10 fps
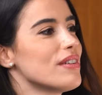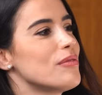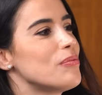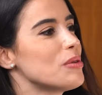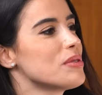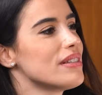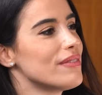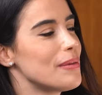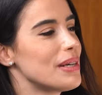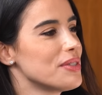of
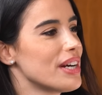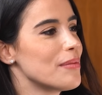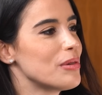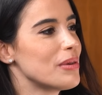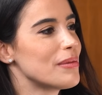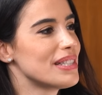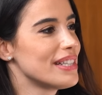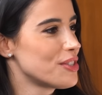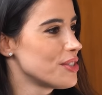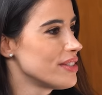post-inflammatory
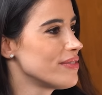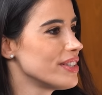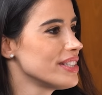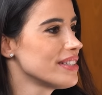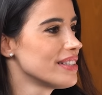hyperpigmentation different?